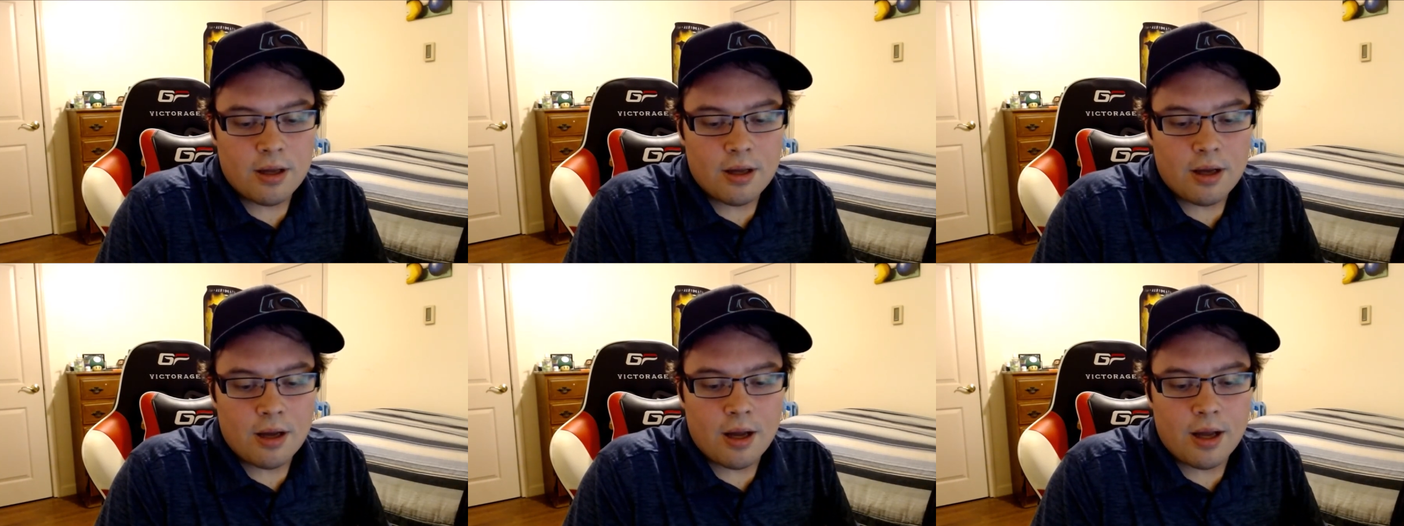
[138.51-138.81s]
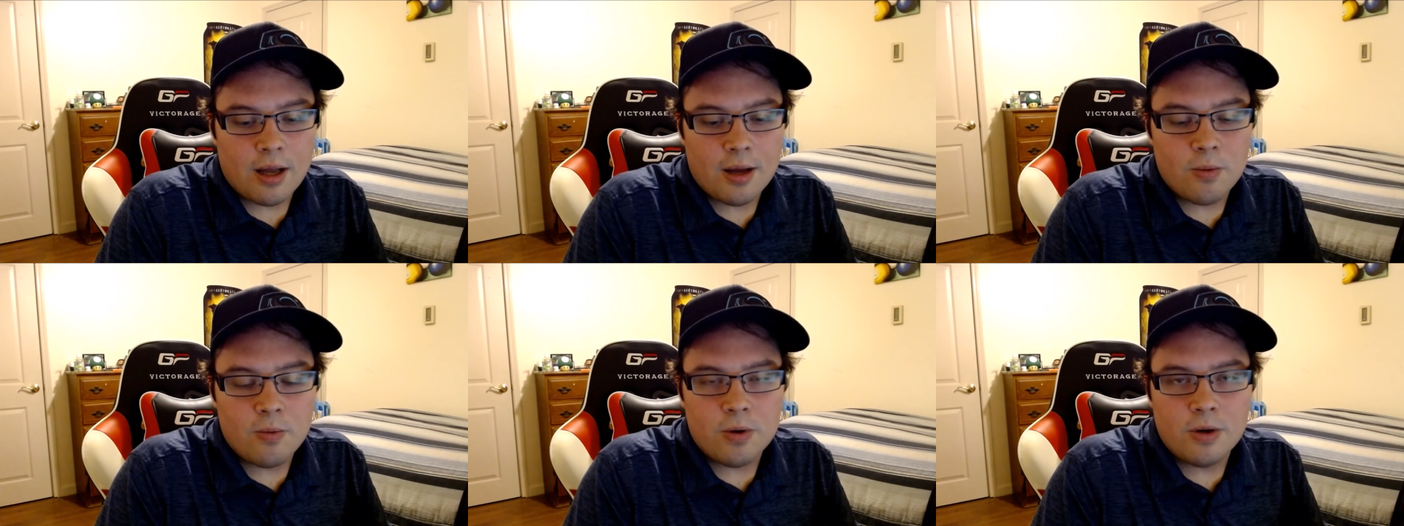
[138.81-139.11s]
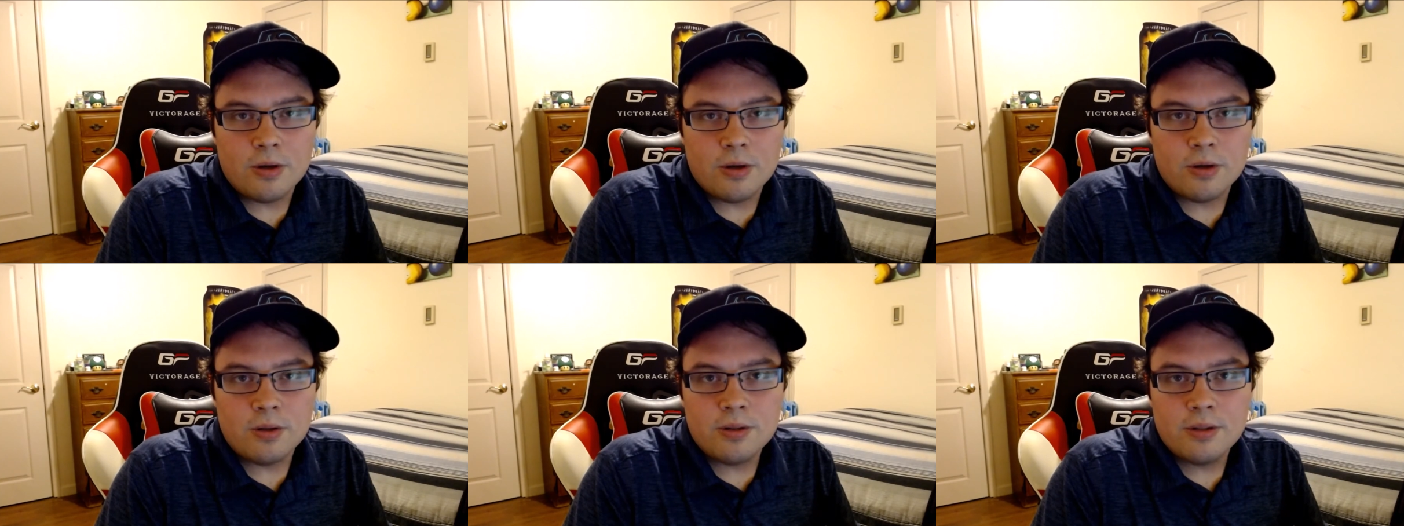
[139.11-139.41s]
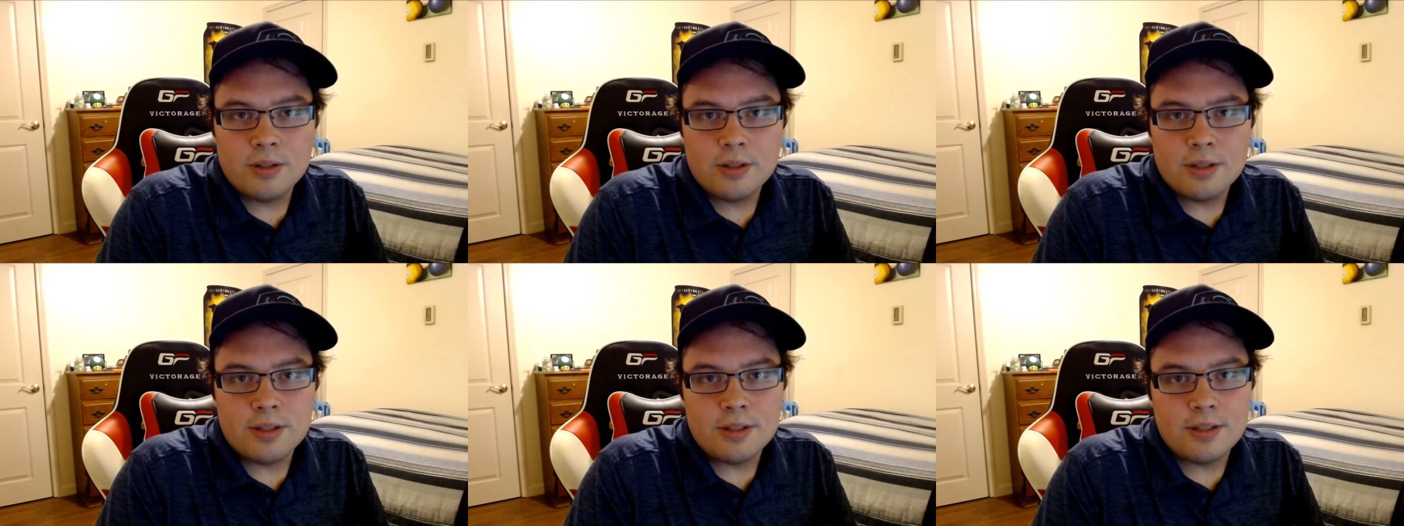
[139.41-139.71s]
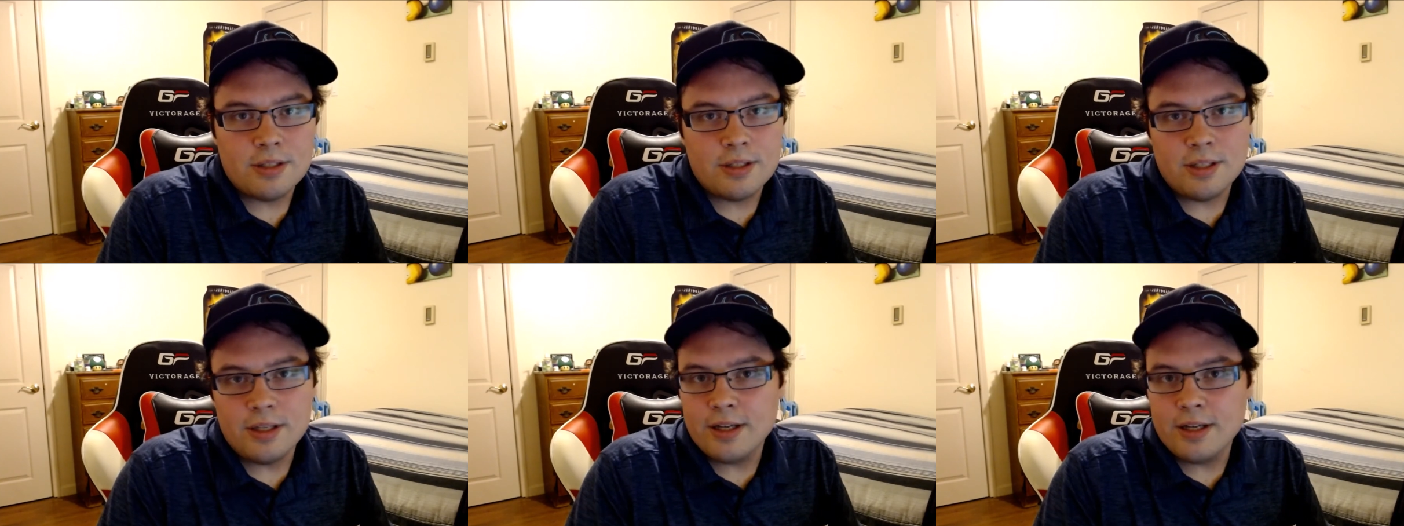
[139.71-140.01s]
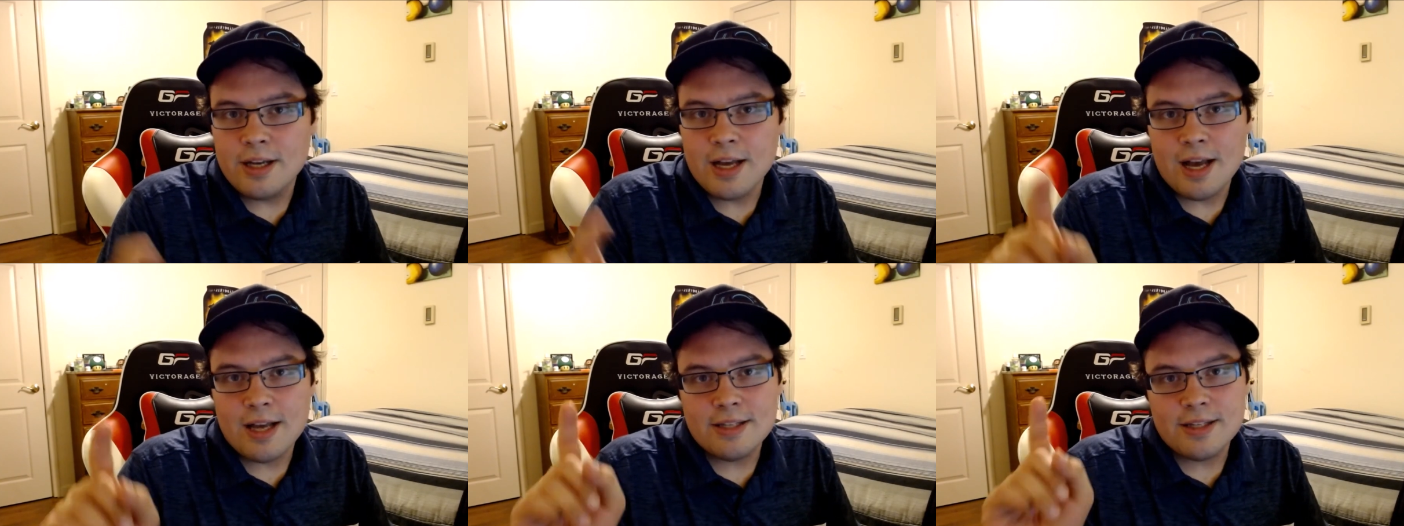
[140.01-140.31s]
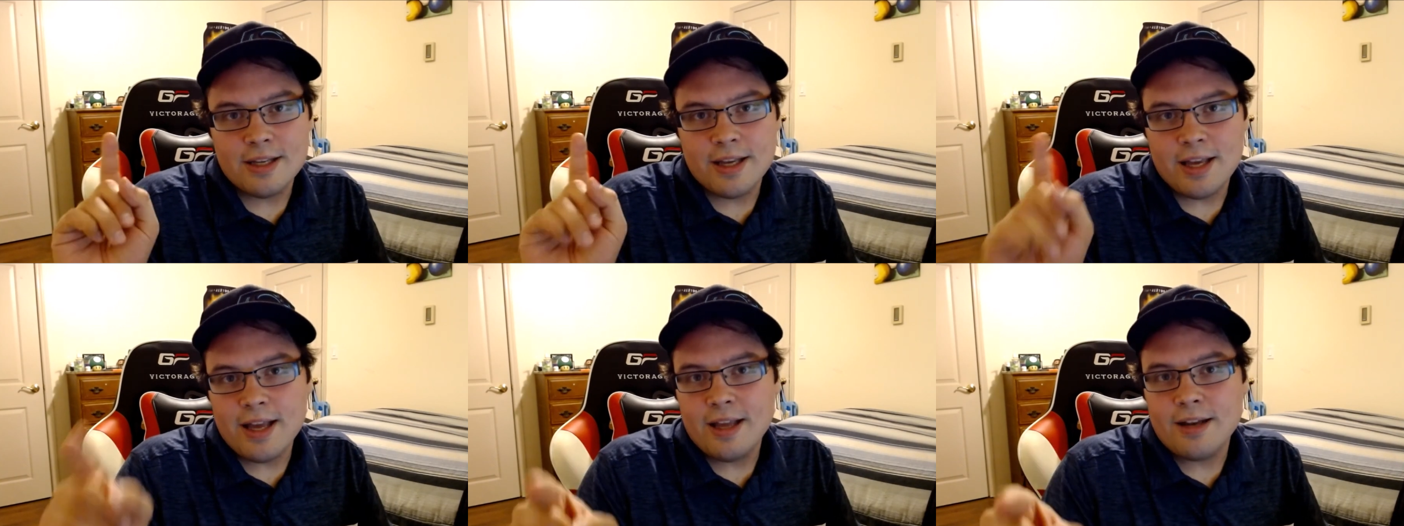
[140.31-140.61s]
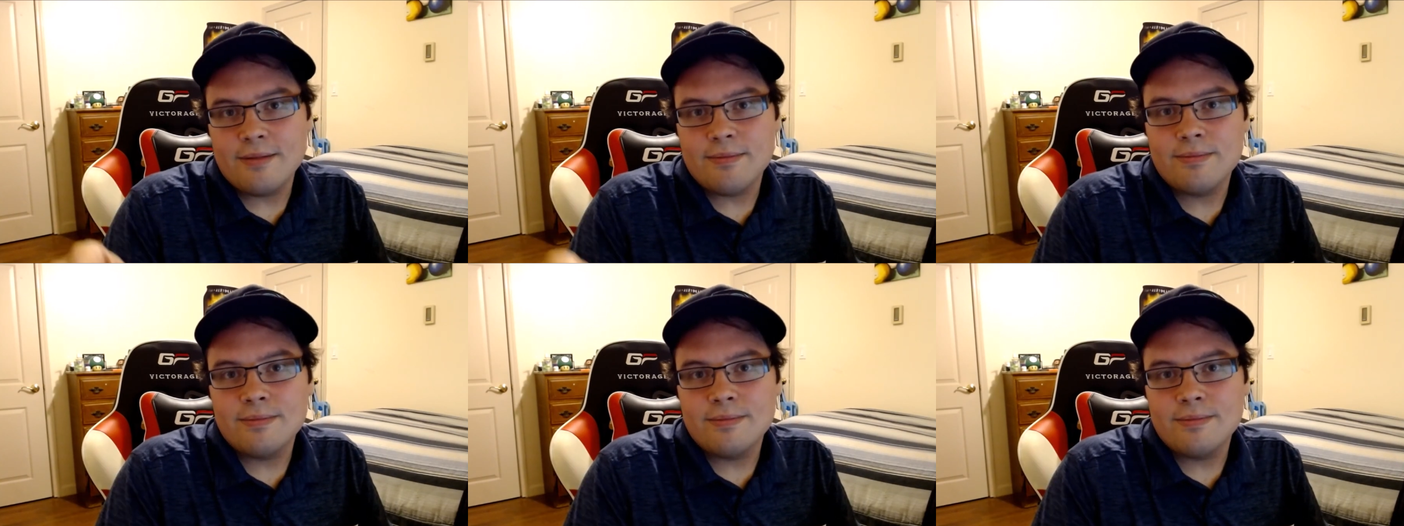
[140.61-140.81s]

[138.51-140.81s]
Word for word: I will see you guys again.